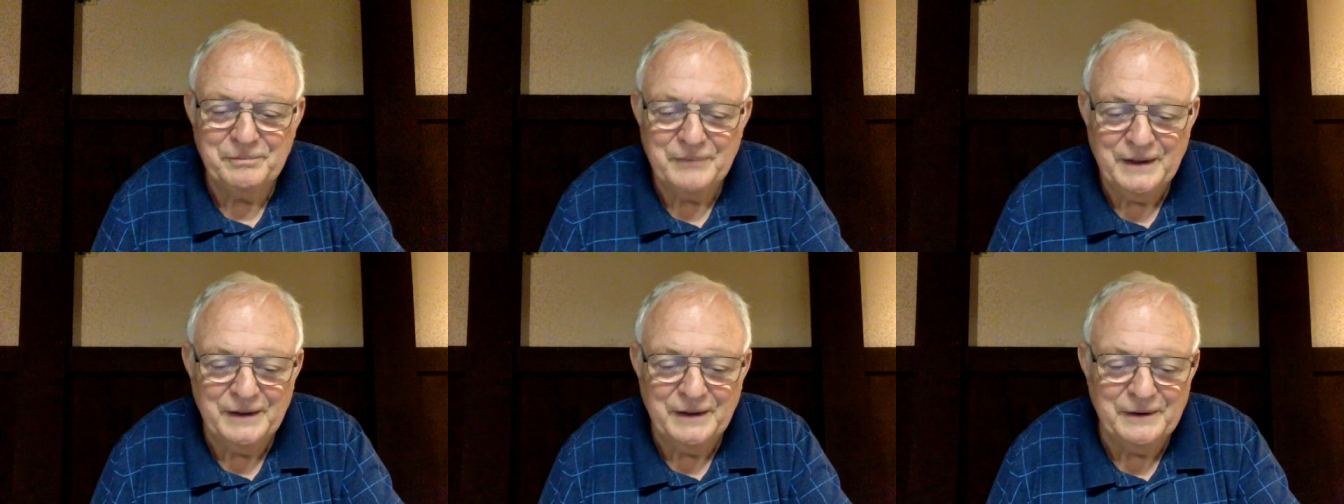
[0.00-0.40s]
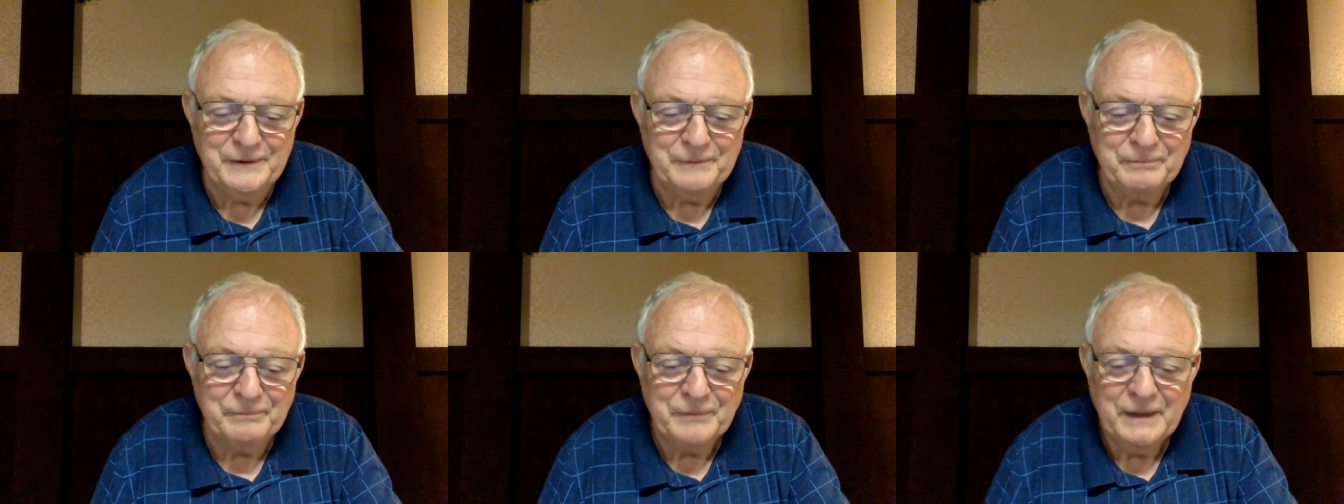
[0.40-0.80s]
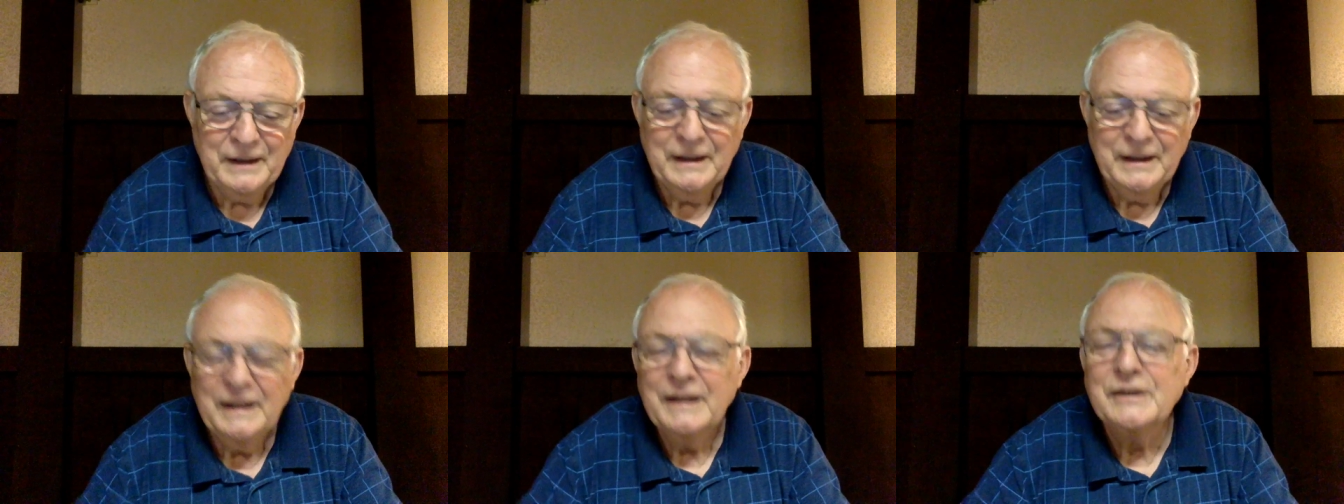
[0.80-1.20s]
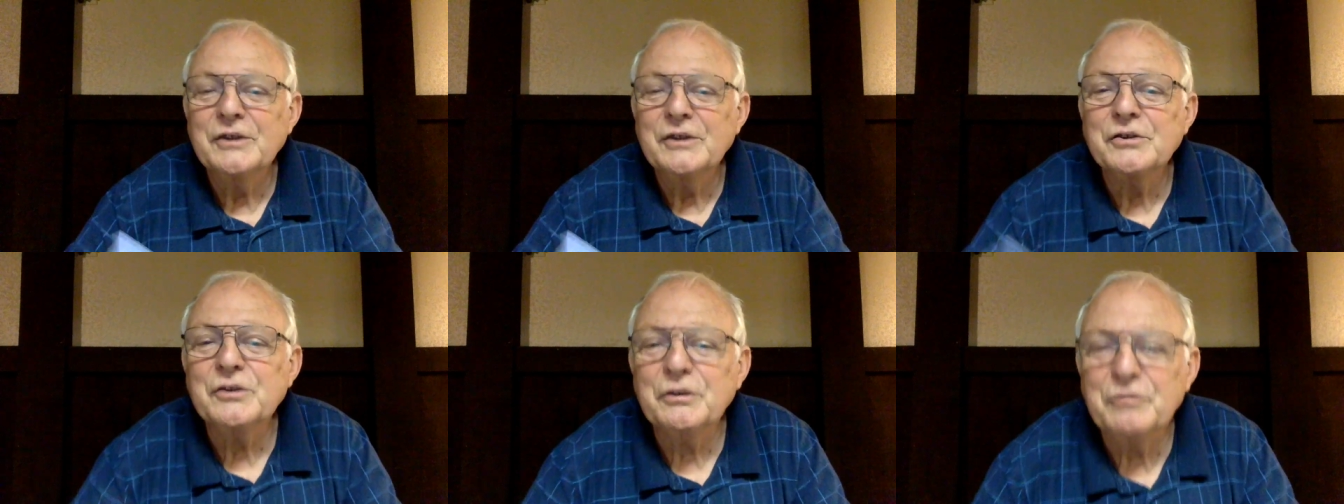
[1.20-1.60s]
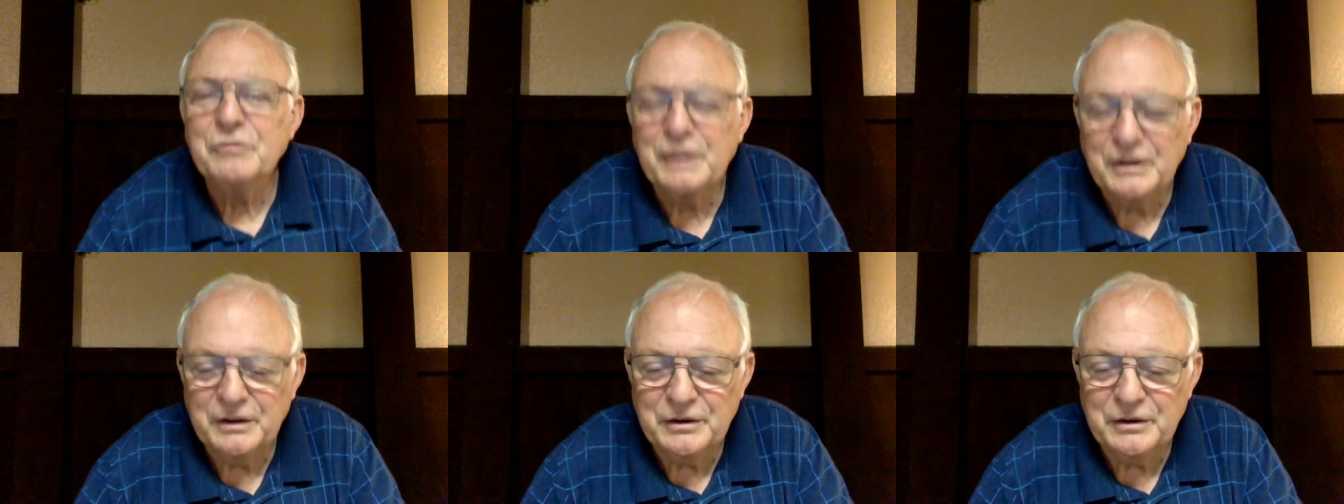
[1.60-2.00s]
Now, in this
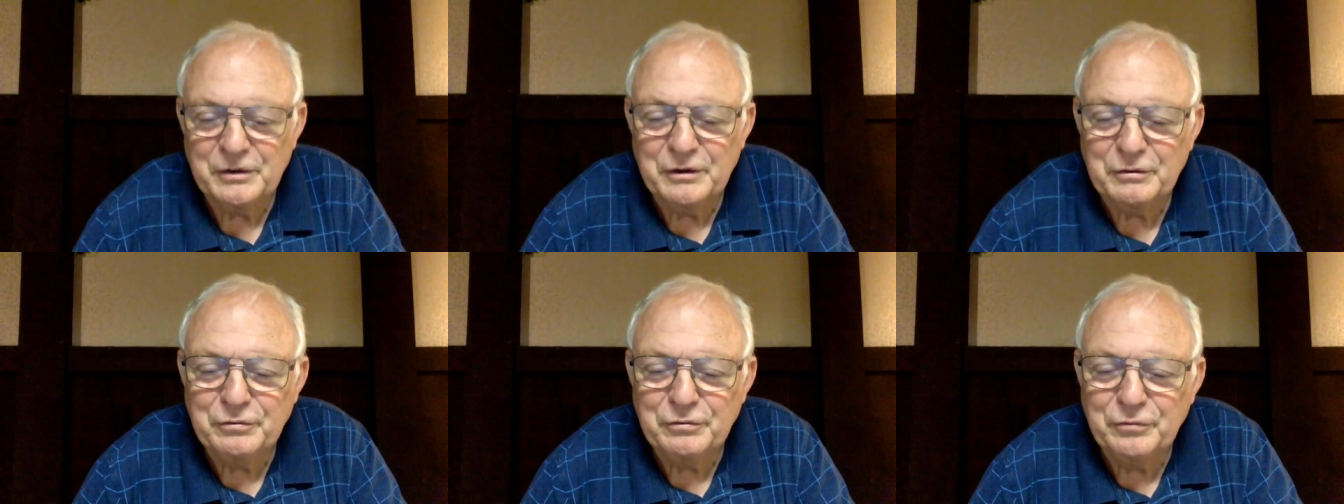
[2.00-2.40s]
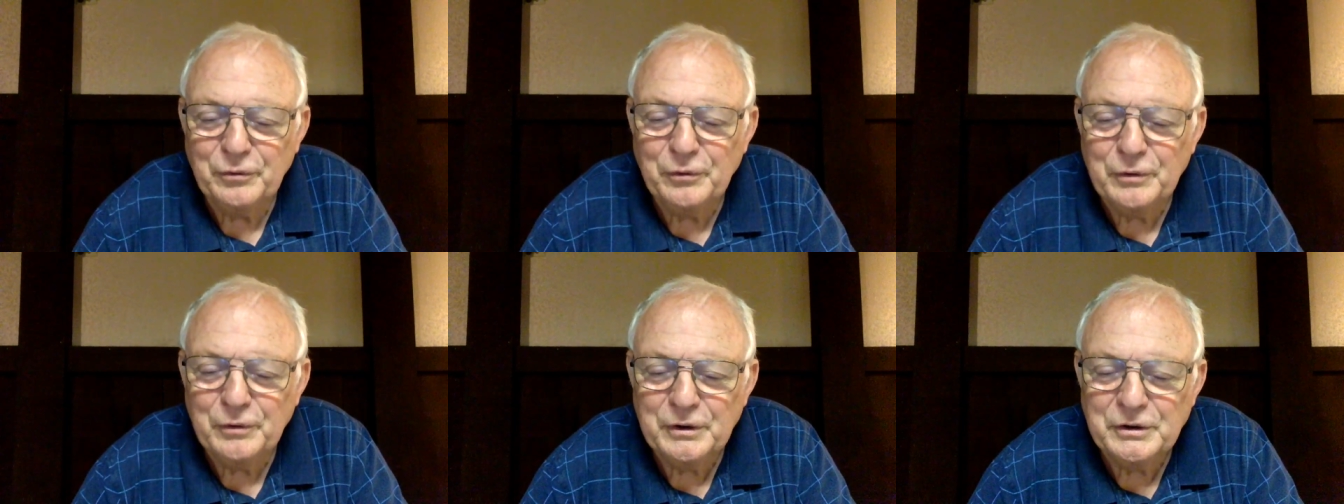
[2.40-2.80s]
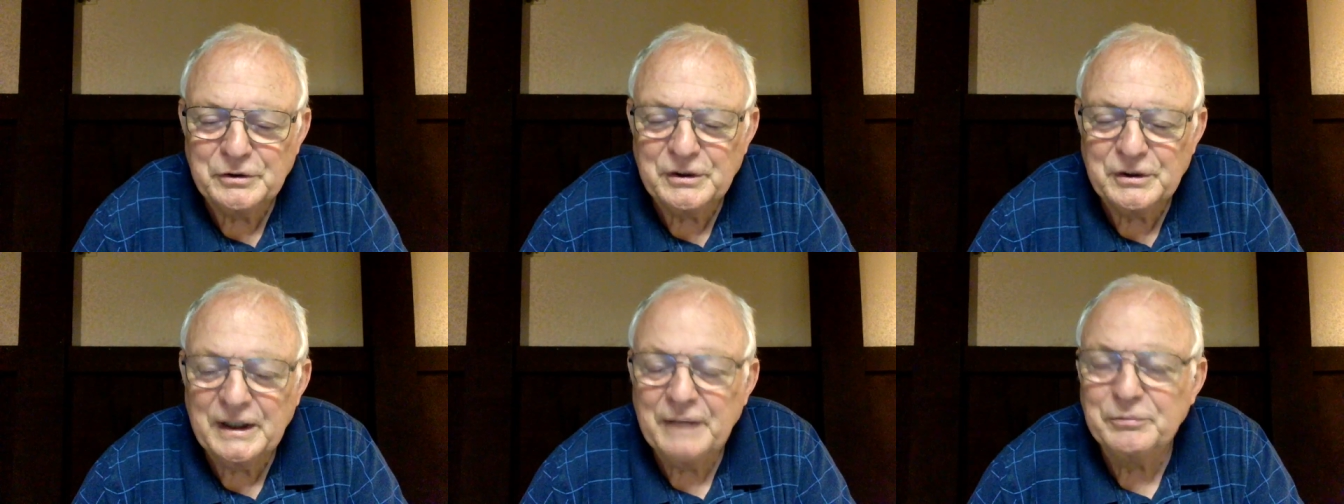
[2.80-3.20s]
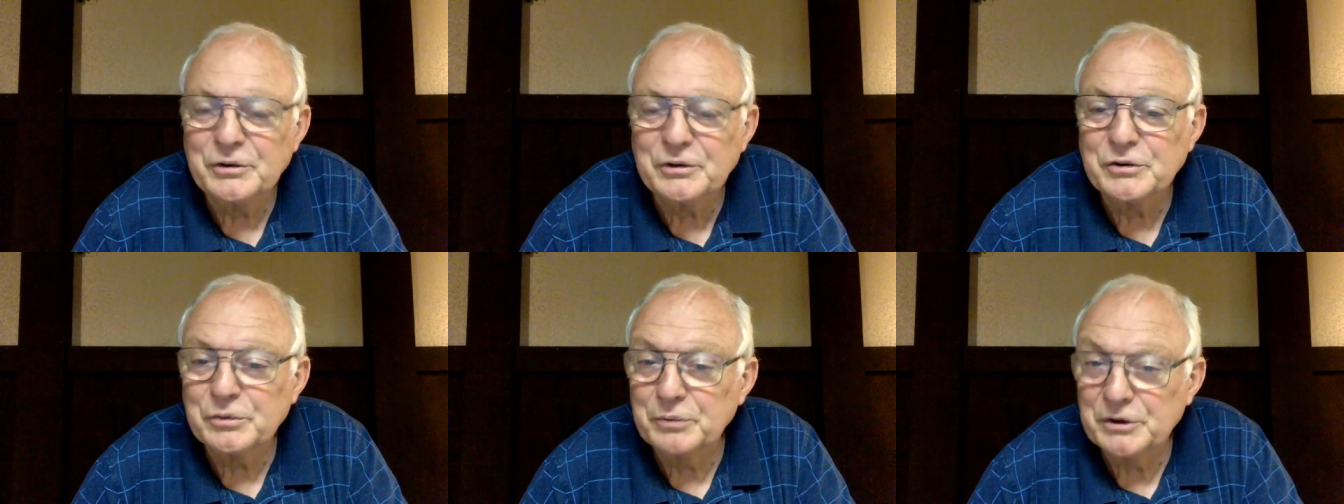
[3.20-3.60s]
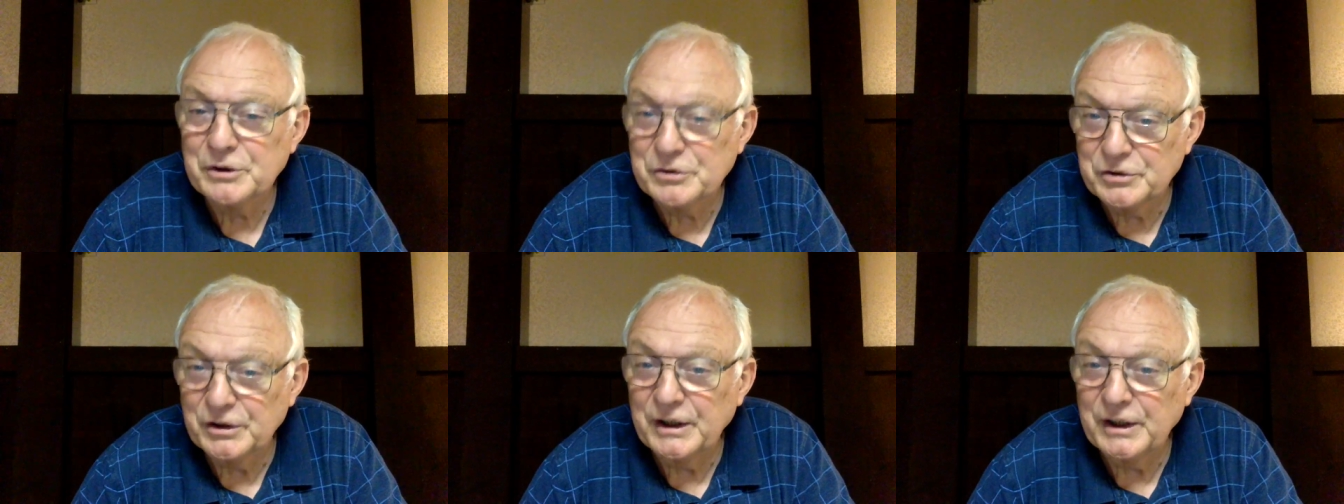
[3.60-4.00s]
novella, there are four chapters in
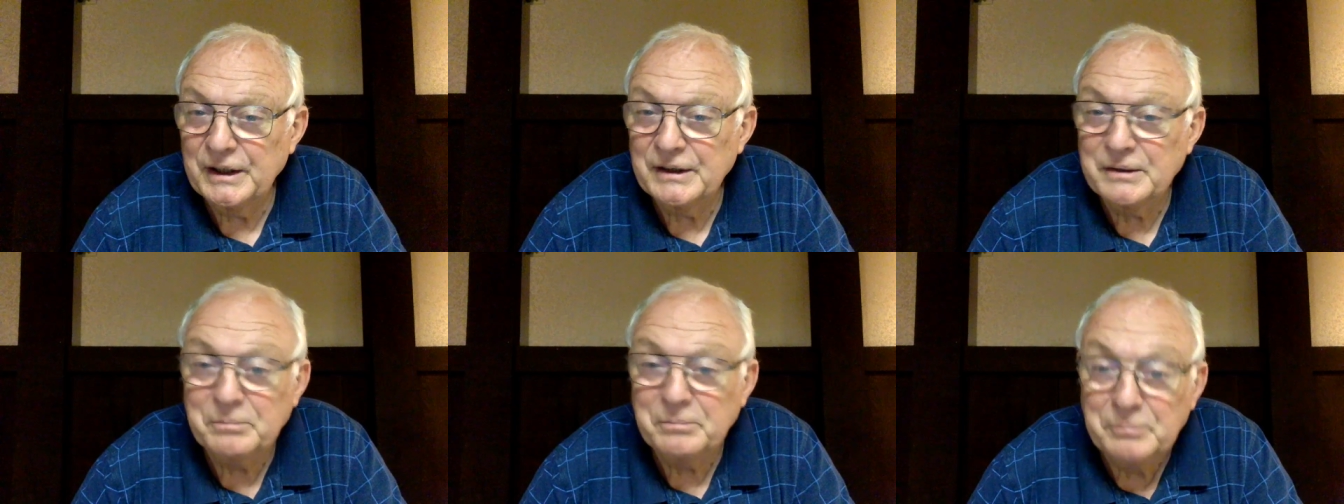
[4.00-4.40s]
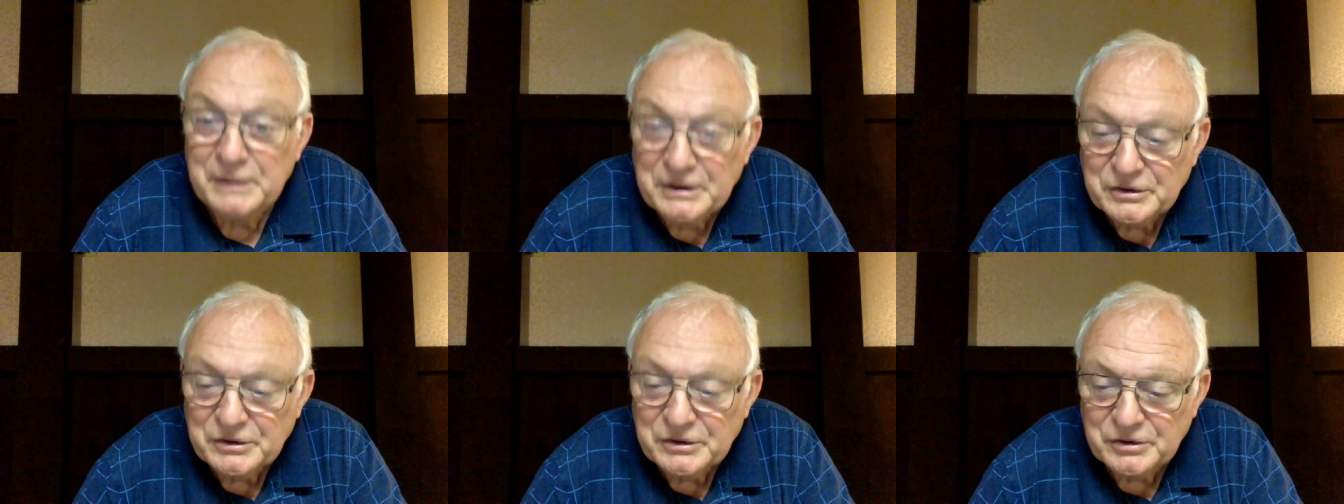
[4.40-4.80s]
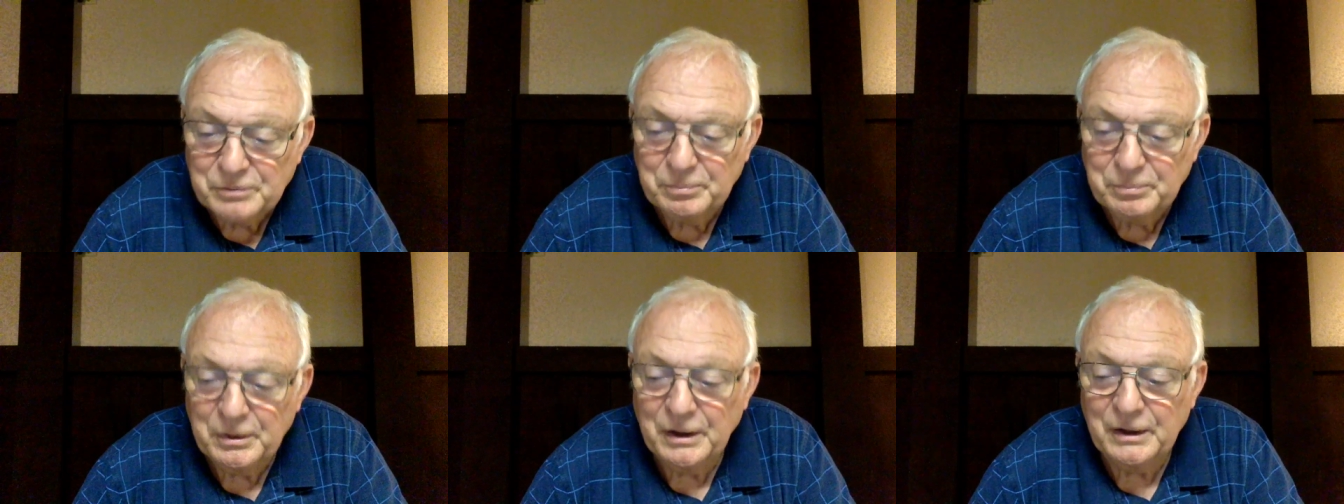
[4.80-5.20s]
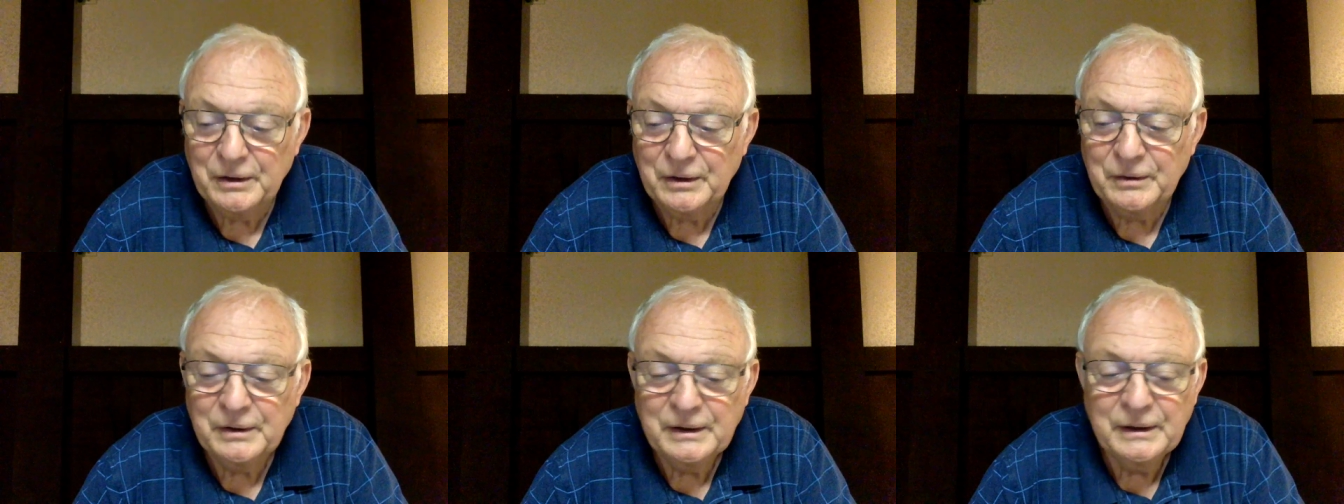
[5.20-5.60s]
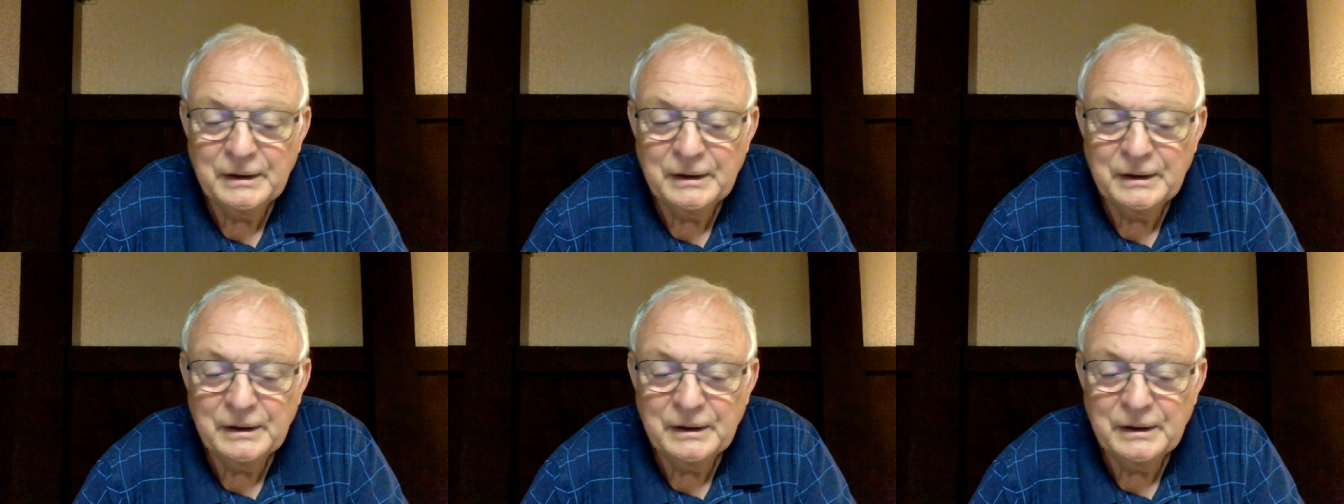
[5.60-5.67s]
which John meets Apollo,